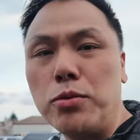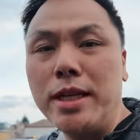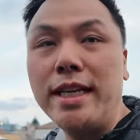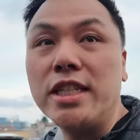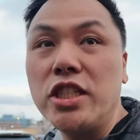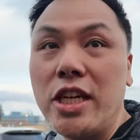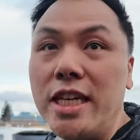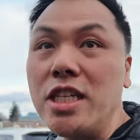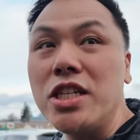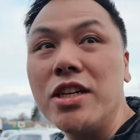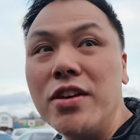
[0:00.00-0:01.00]
20 and
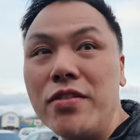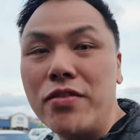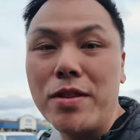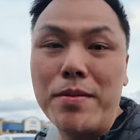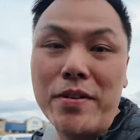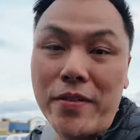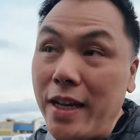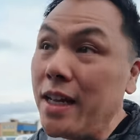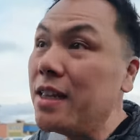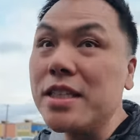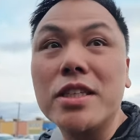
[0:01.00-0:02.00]
change for the
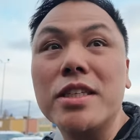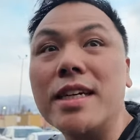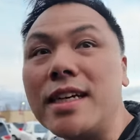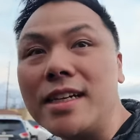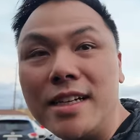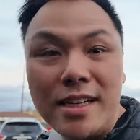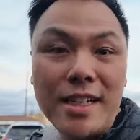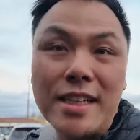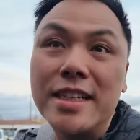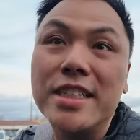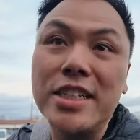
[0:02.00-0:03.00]
buffet. Let's
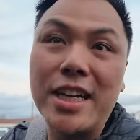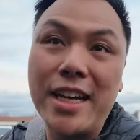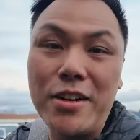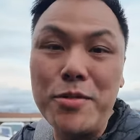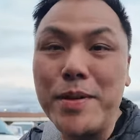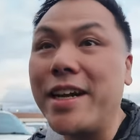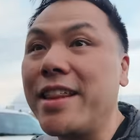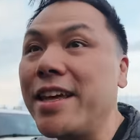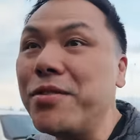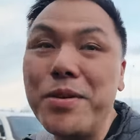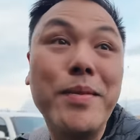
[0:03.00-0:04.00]
check it out. But I
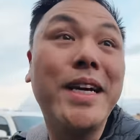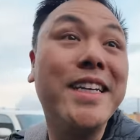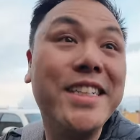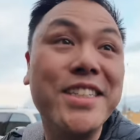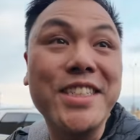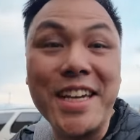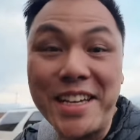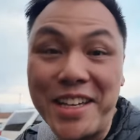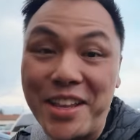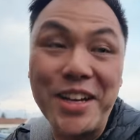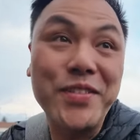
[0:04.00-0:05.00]
think we might need to stand
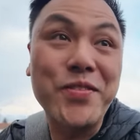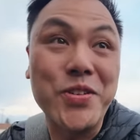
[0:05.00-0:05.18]
in line